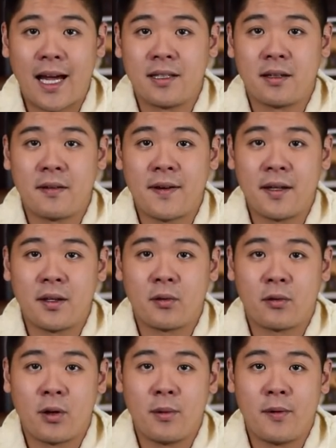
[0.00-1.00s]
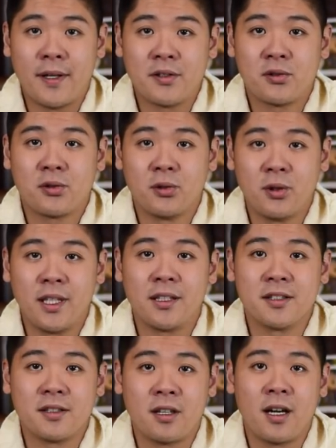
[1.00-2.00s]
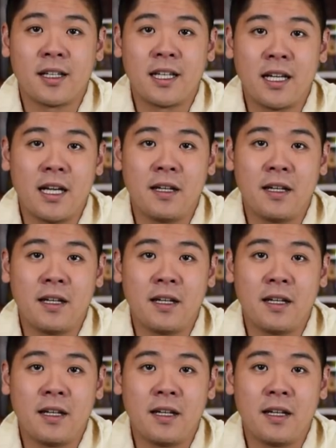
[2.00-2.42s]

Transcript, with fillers: Add to the fact that Chrome OS truly does not get